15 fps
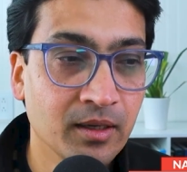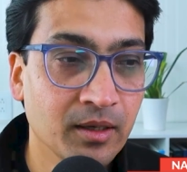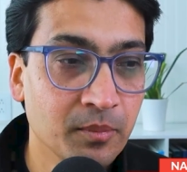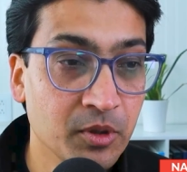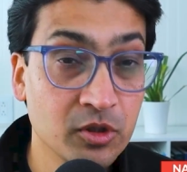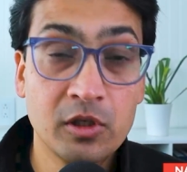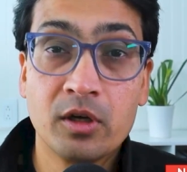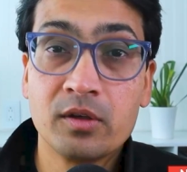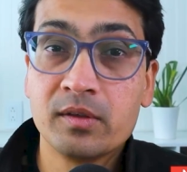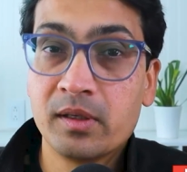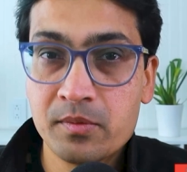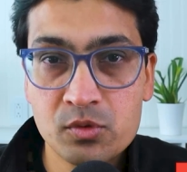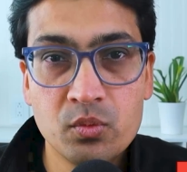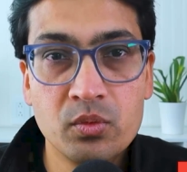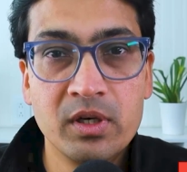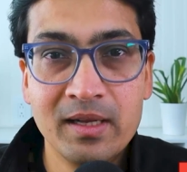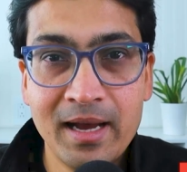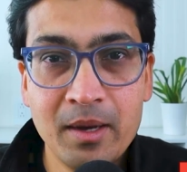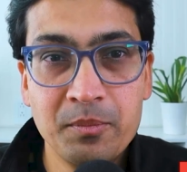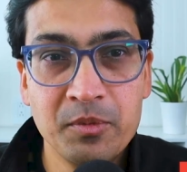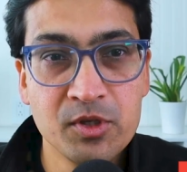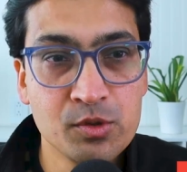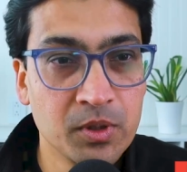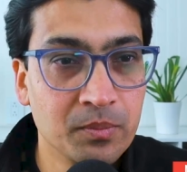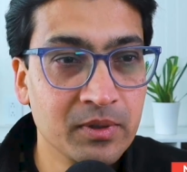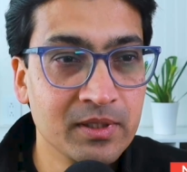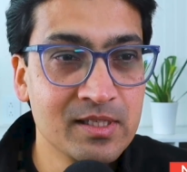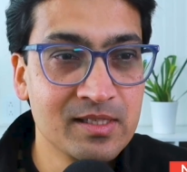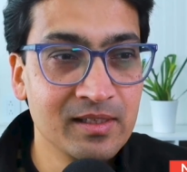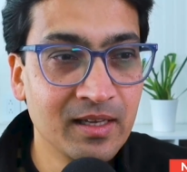Because a lot of the times it happens, people
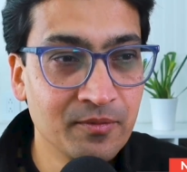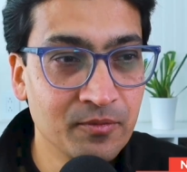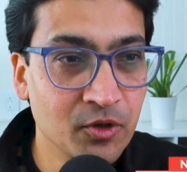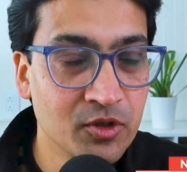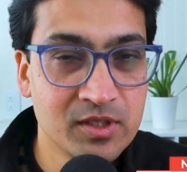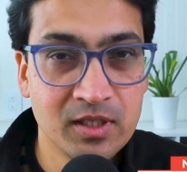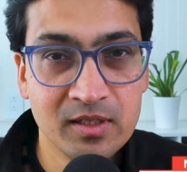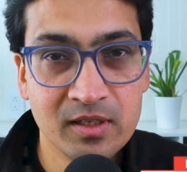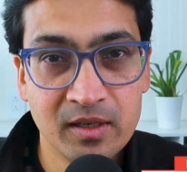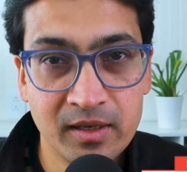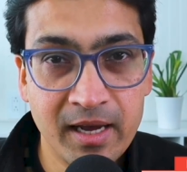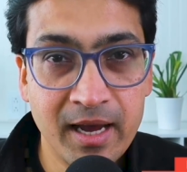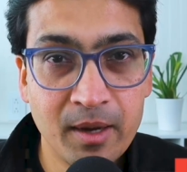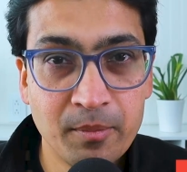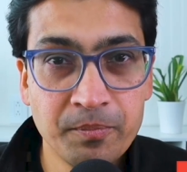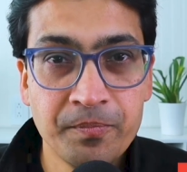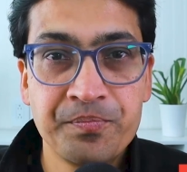still have not seen our app.